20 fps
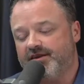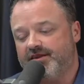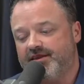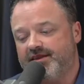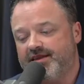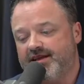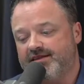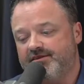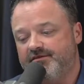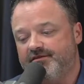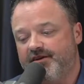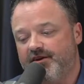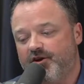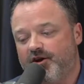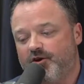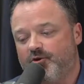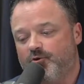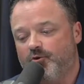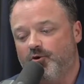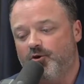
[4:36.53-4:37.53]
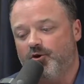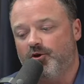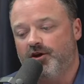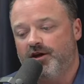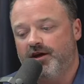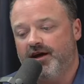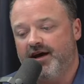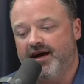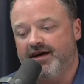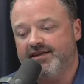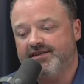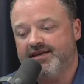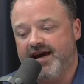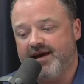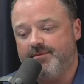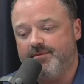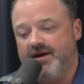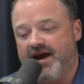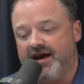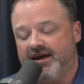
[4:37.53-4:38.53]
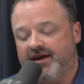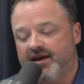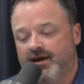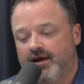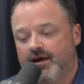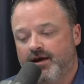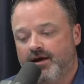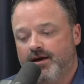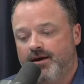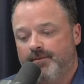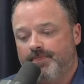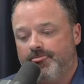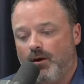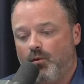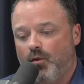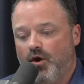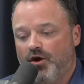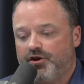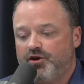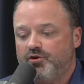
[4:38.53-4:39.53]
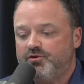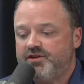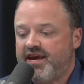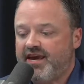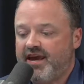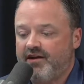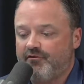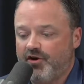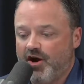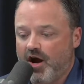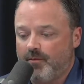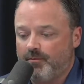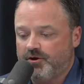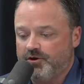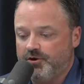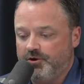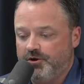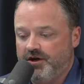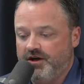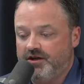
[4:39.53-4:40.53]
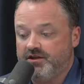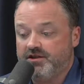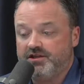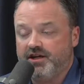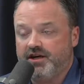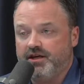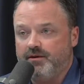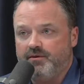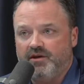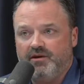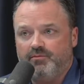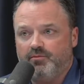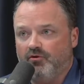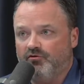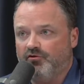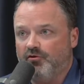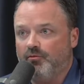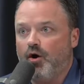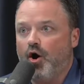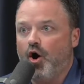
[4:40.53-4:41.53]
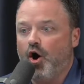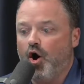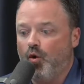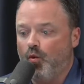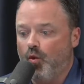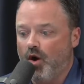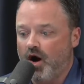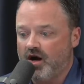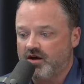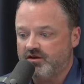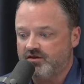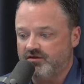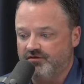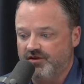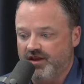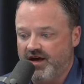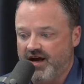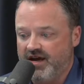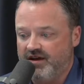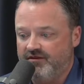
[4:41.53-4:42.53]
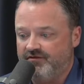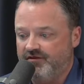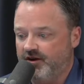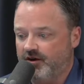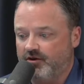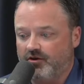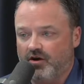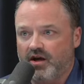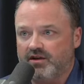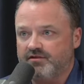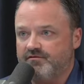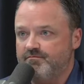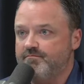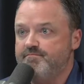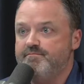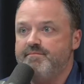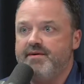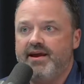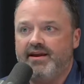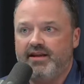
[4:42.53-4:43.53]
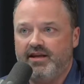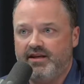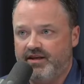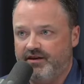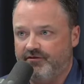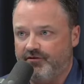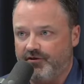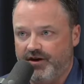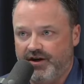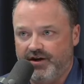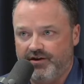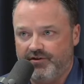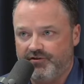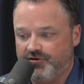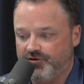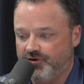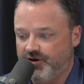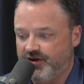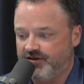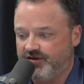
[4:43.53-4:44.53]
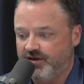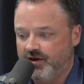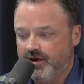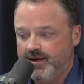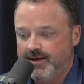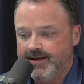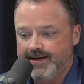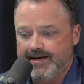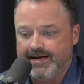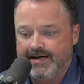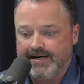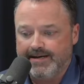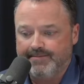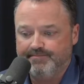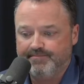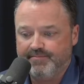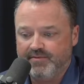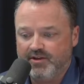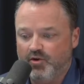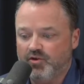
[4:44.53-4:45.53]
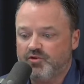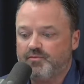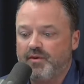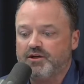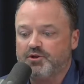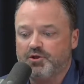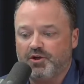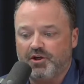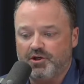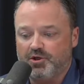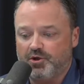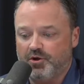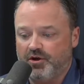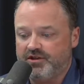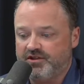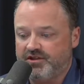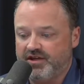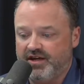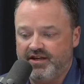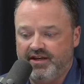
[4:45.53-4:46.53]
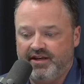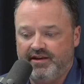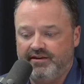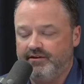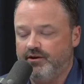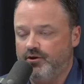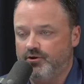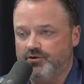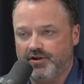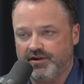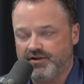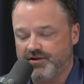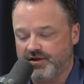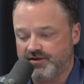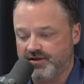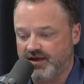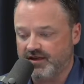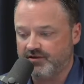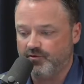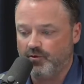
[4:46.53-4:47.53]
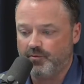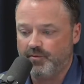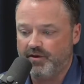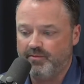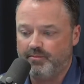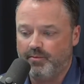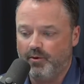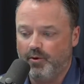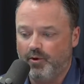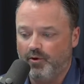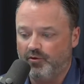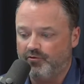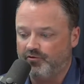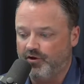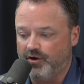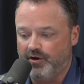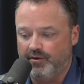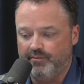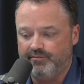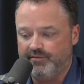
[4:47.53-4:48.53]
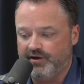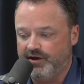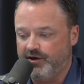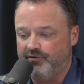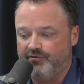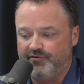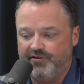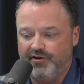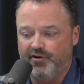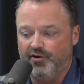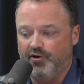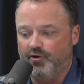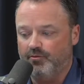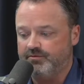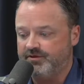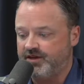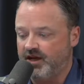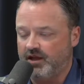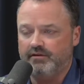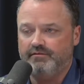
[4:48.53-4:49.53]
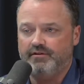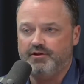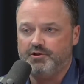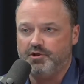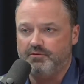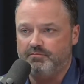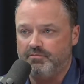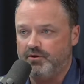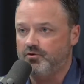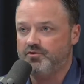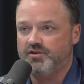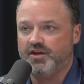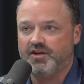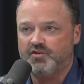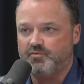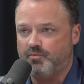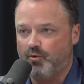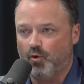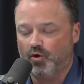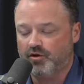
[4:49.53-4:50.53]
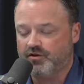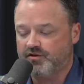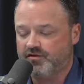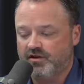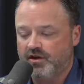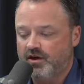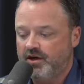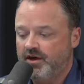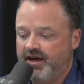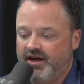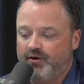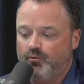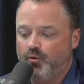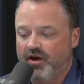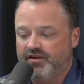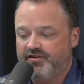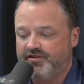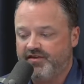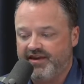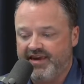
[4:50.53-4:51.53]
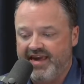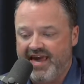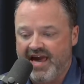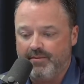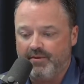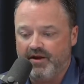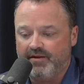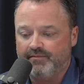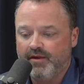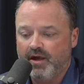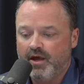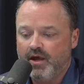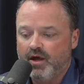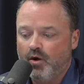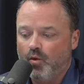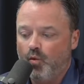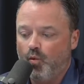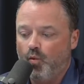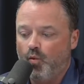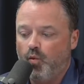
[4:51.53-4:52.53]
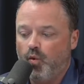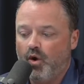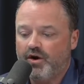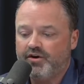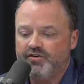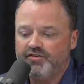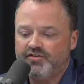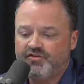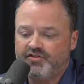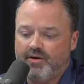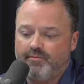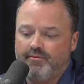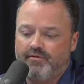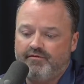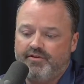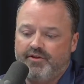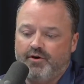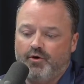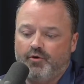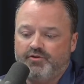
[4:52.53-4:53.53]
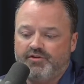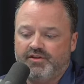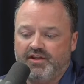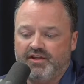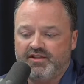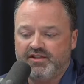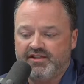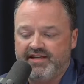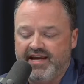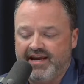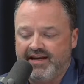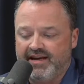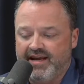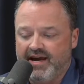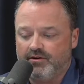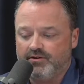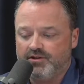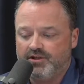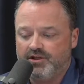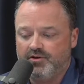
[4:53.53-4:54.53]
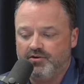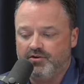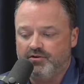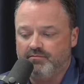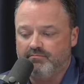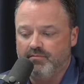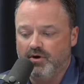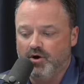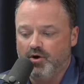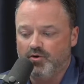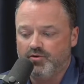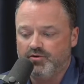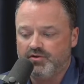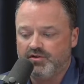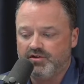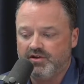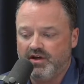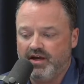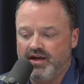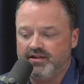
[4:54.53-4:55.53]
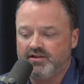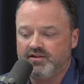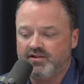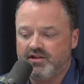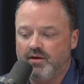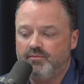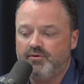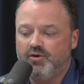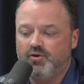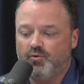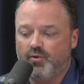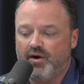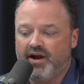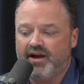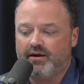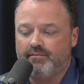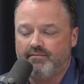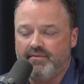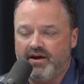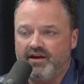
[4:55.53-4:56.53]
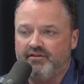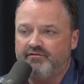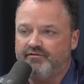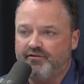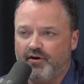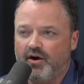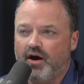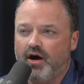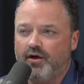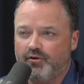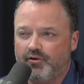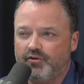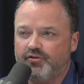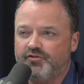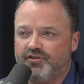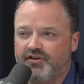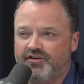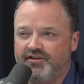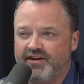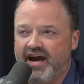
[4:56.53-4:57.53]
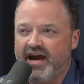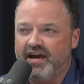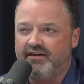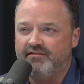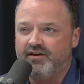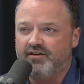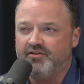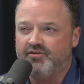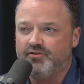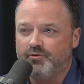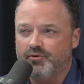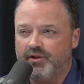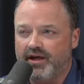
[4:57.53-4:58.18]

I think that's a very cool uh, tie back. Well, you take every opportunity to study people from all walks of life and across many different industries. Um, you especially enjoy studying hugely successful people from, you know, film, television, music, sports. It runs the gamut. What are some of those that stand out to you the most and some you'd recommend for others to dive into?